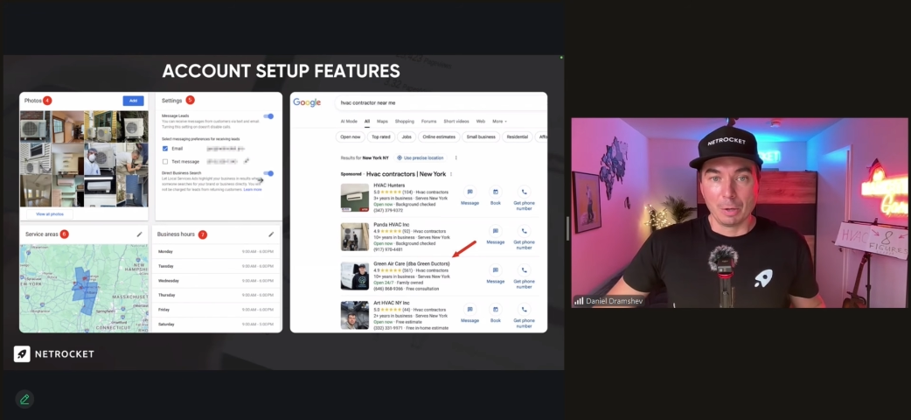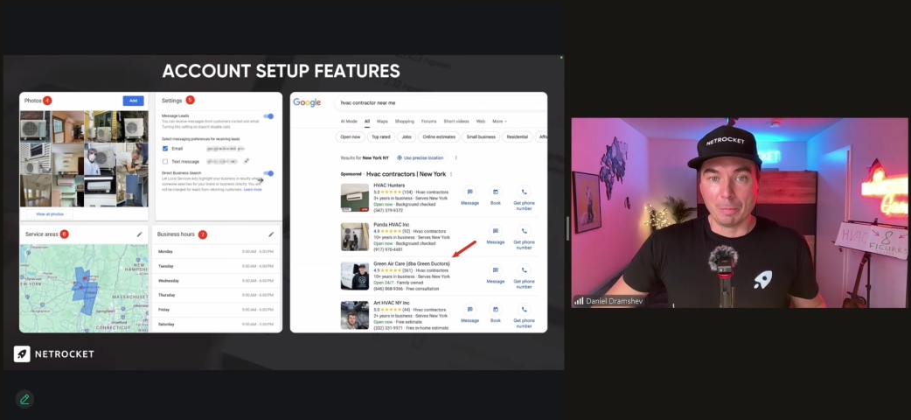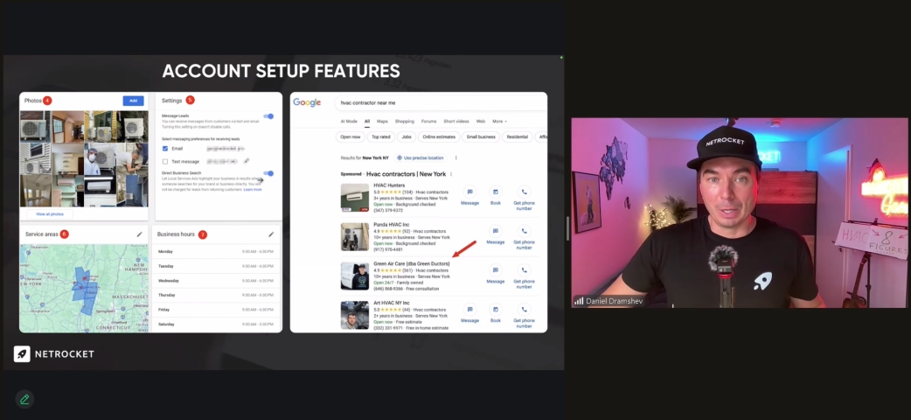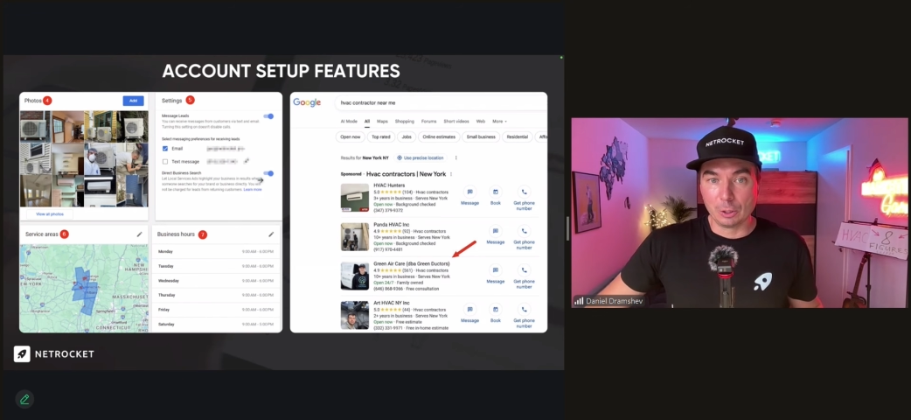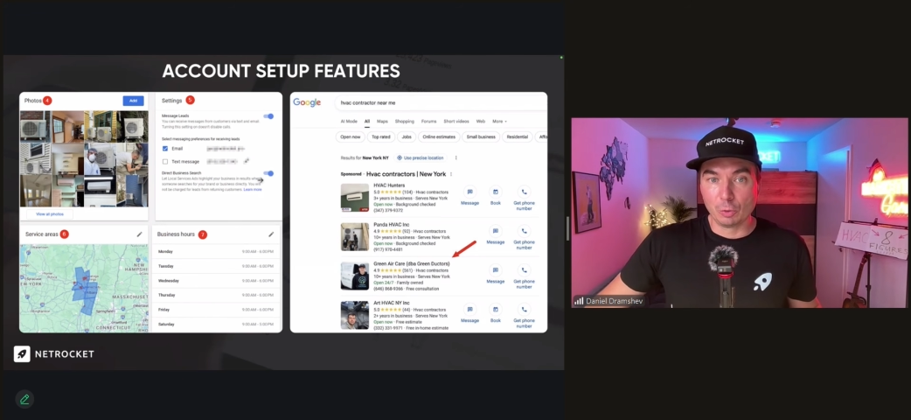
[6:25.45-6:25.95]

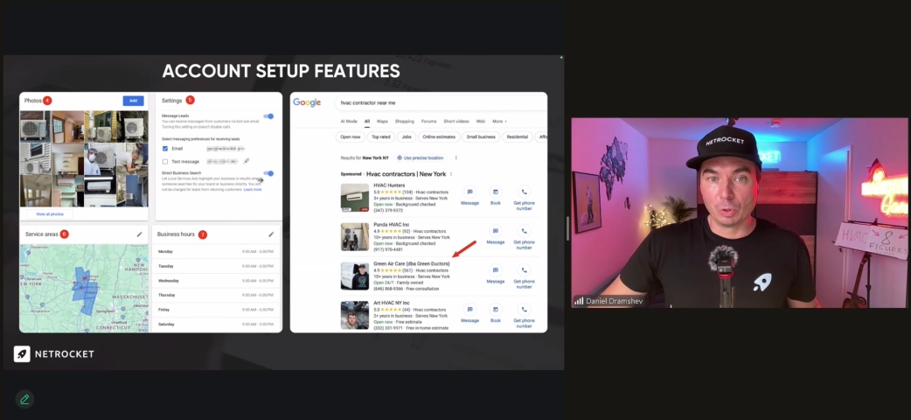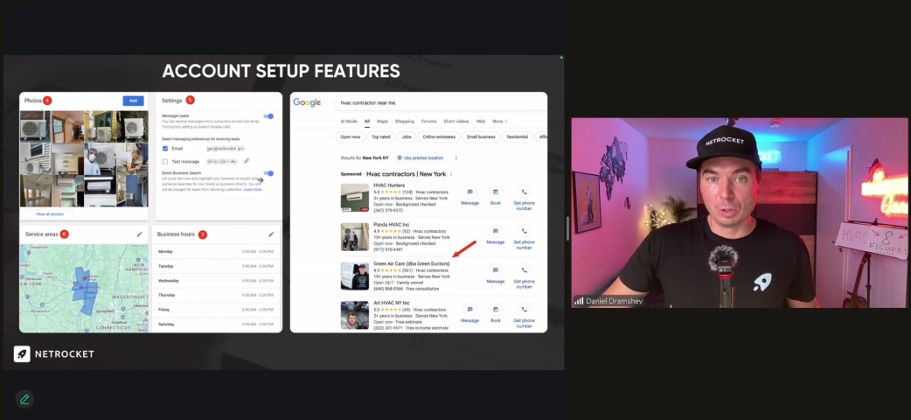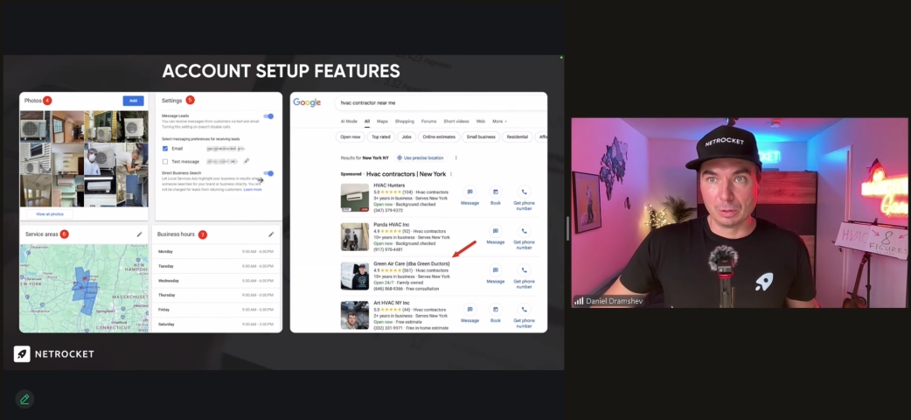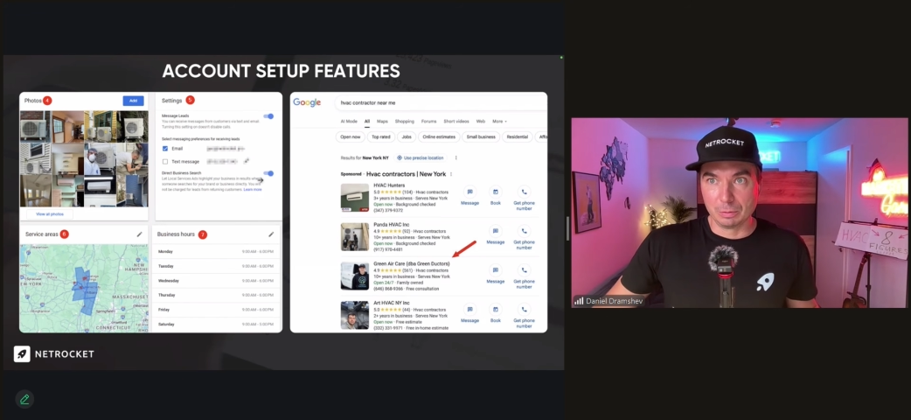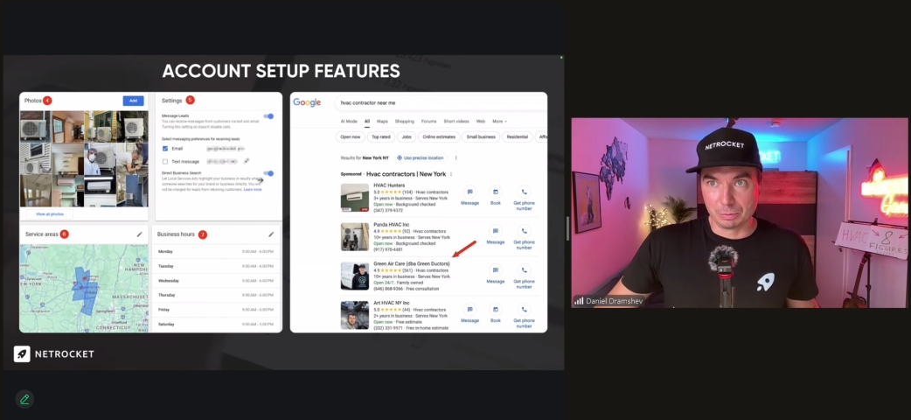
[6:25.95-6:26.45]
But you
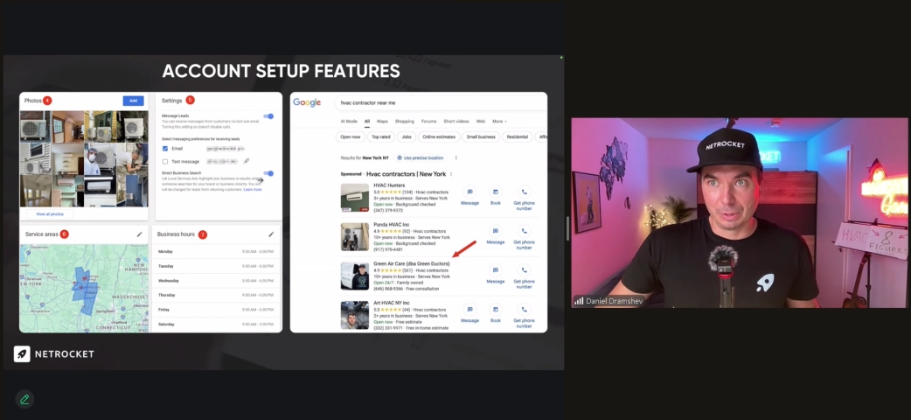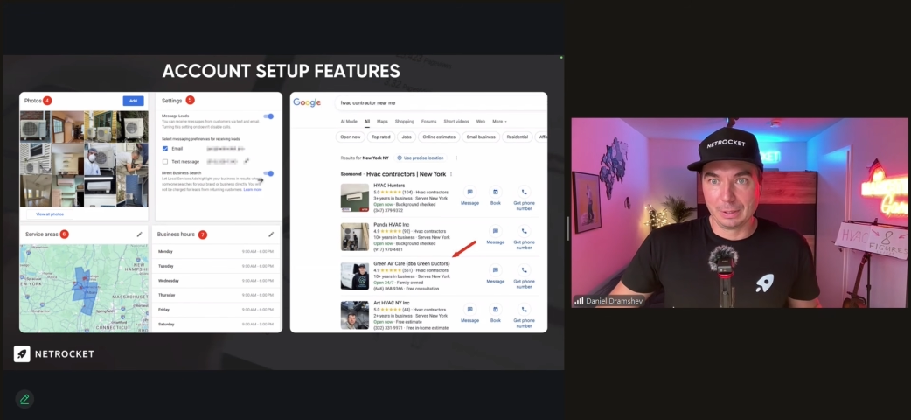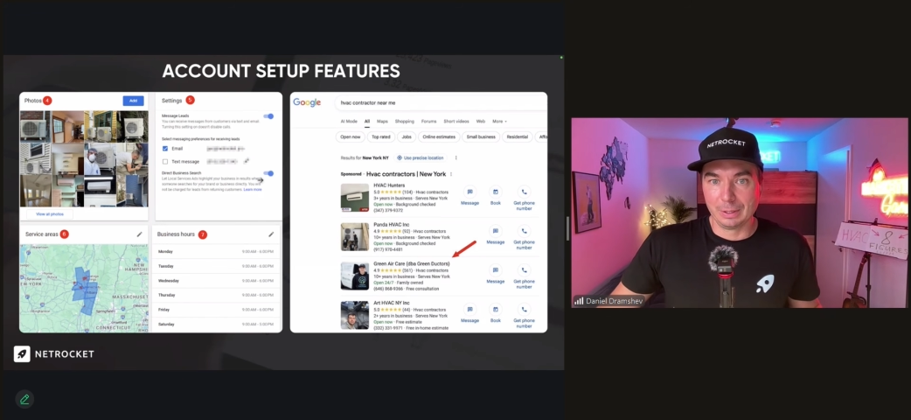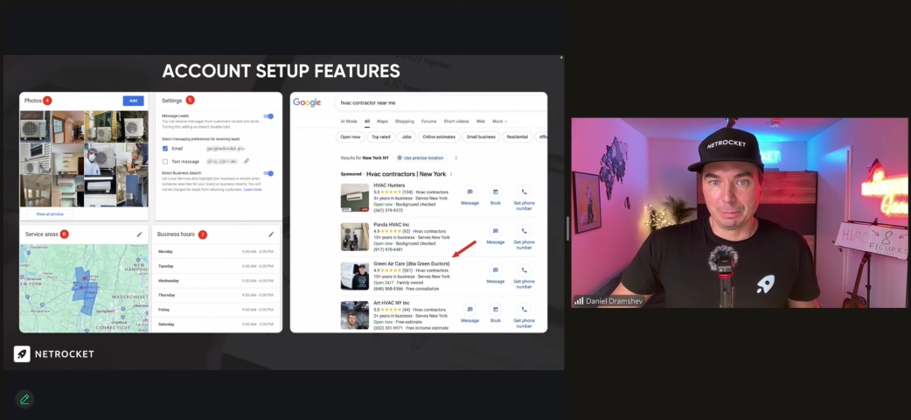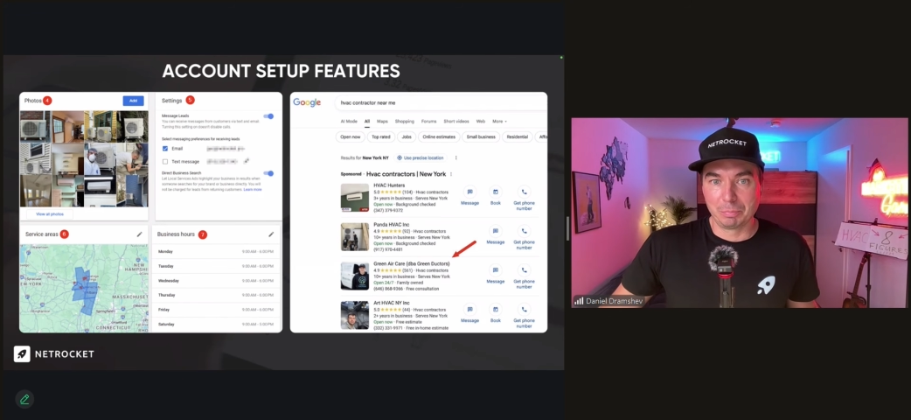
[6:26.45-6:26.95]
will
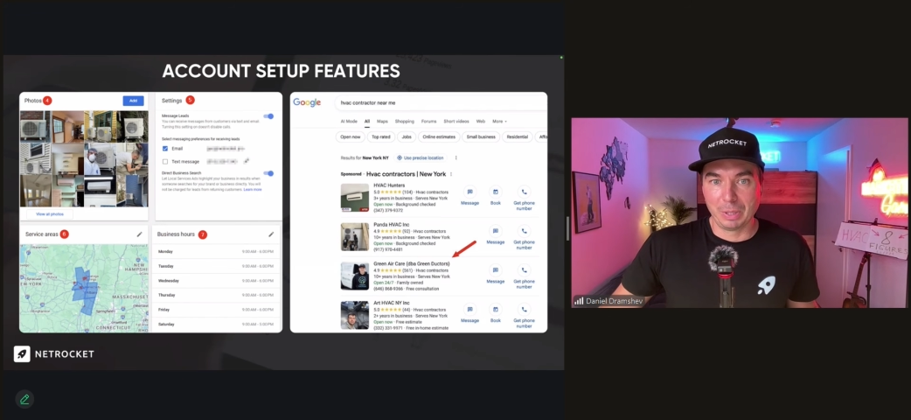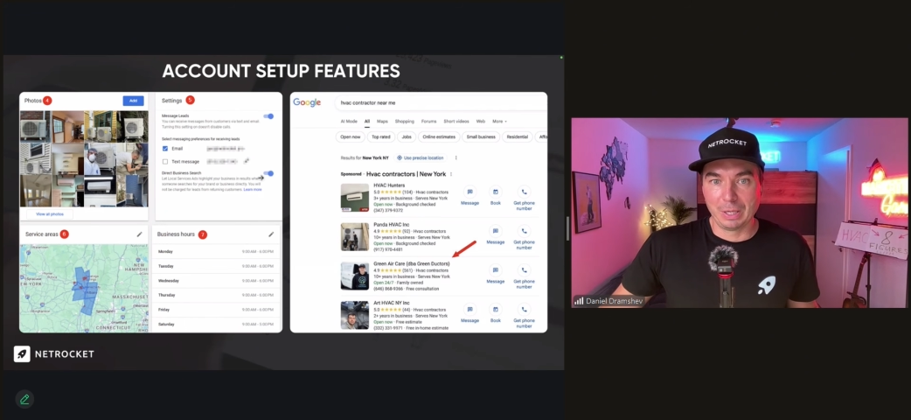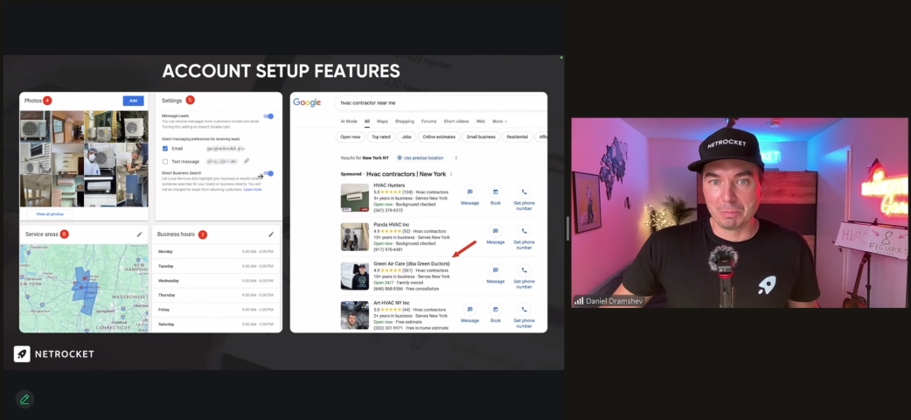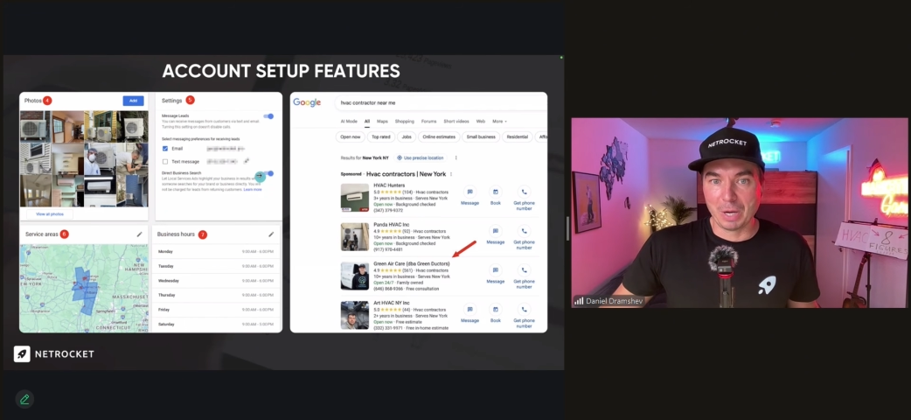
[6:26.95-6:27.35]
really pay